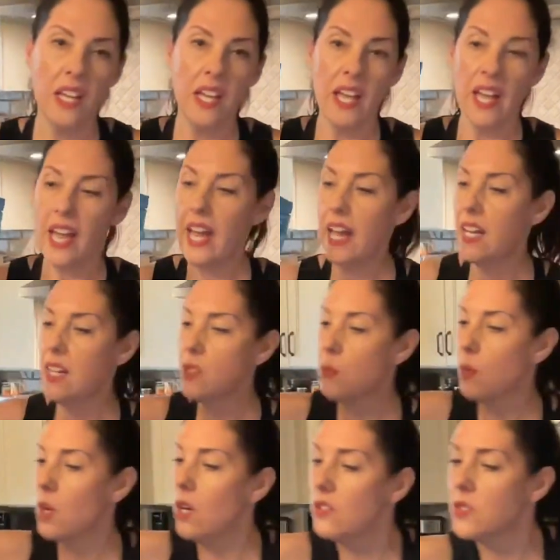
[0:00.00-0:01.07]
and
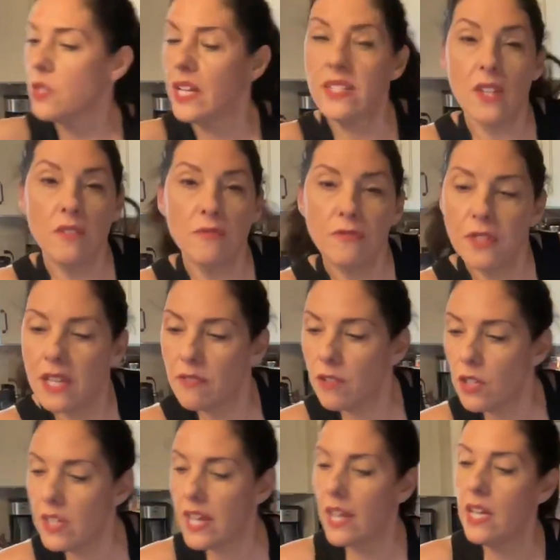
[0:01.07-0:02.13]
it's
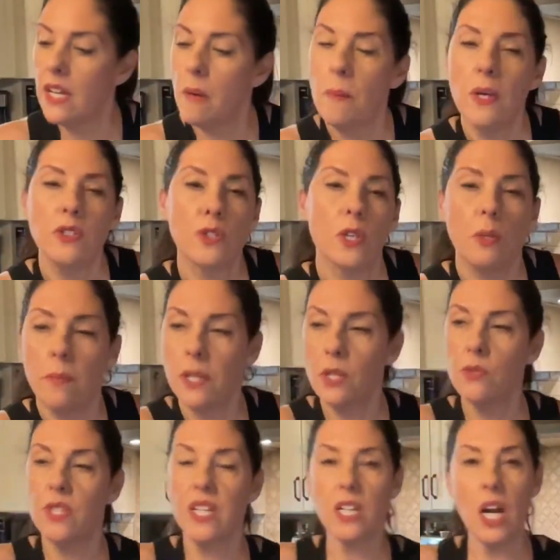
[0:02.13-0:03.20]
unflavored, and I'm also going to be
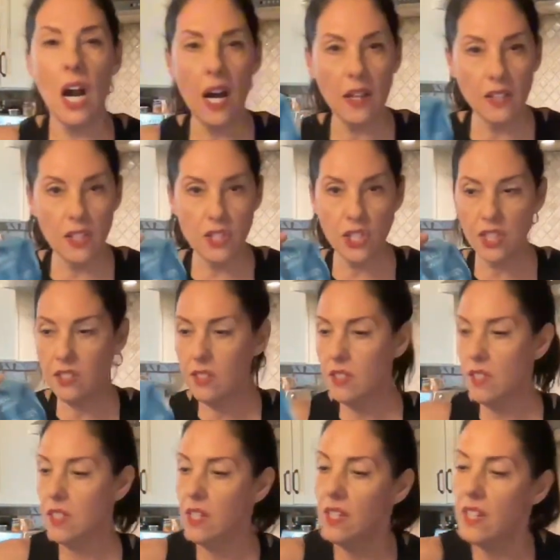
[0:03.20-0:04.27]
using collagen,
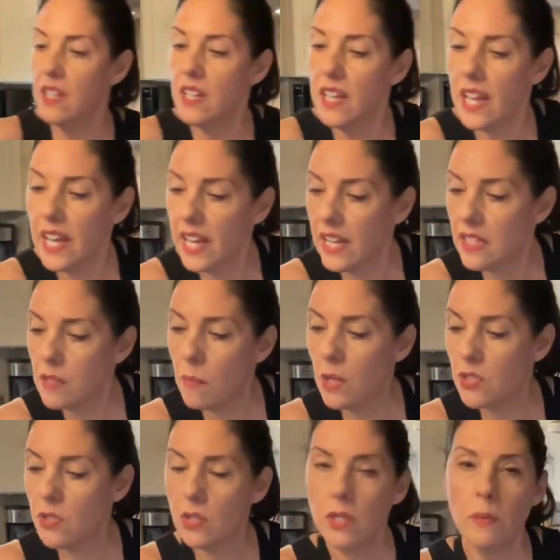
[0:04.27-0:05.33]
and I'm
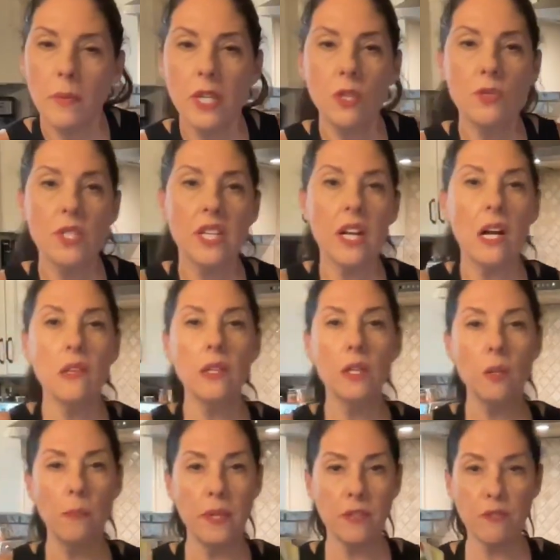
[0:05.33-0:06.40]
also going to be using a little
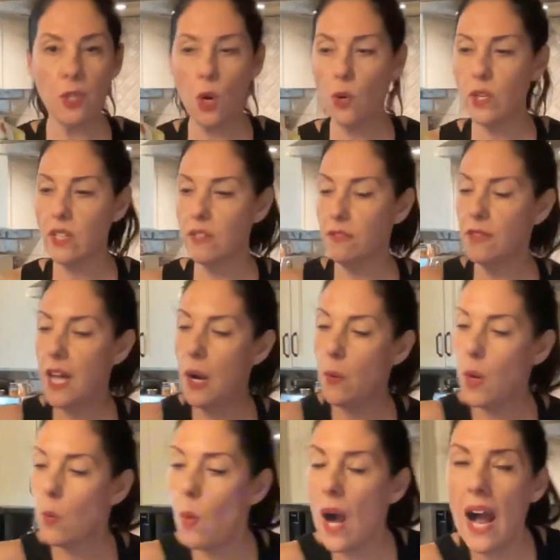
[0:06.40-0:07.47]
bit of coconut
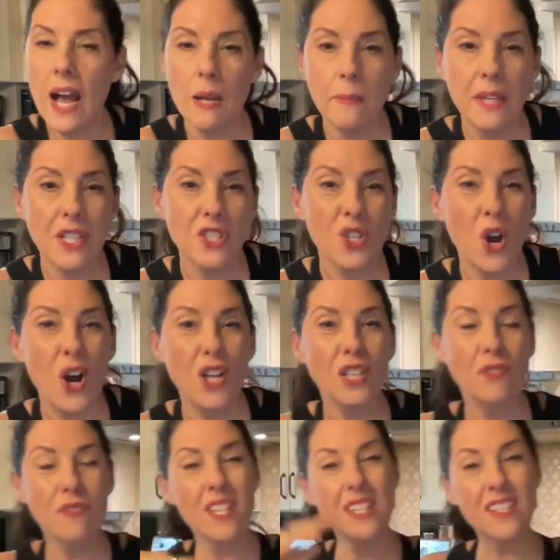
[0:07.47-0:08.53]
flour. Why? Because all
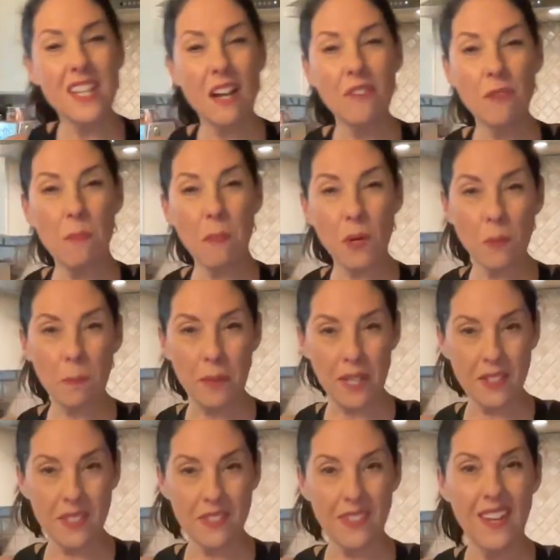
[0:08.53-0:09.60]
of these have a
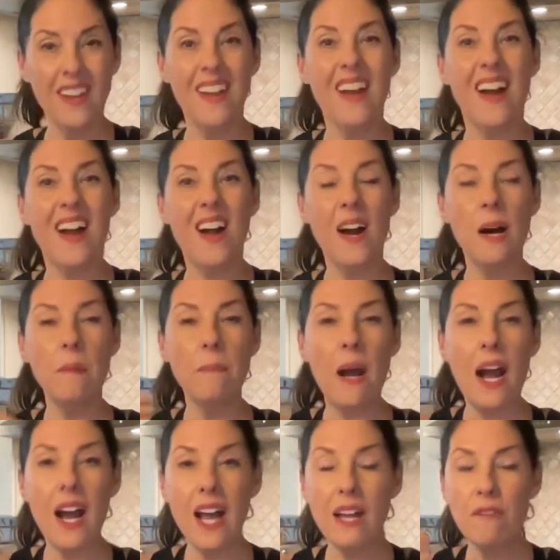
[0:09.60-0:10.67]
purpose.
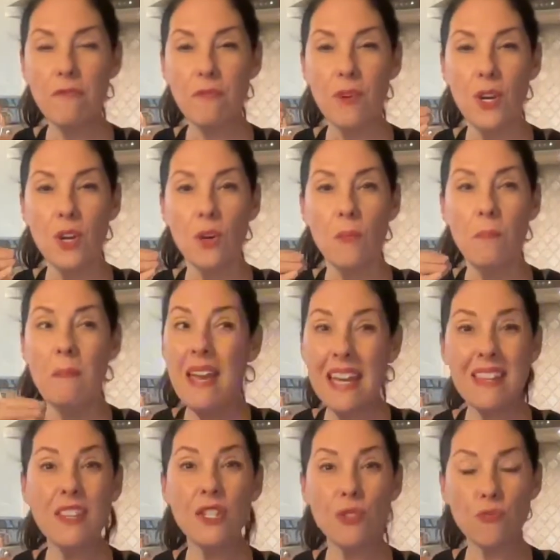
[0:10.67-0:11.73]
I've
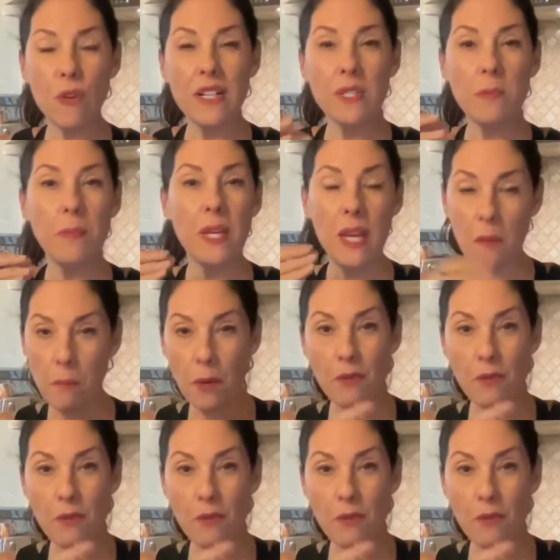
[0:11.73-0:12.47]
made this recipe and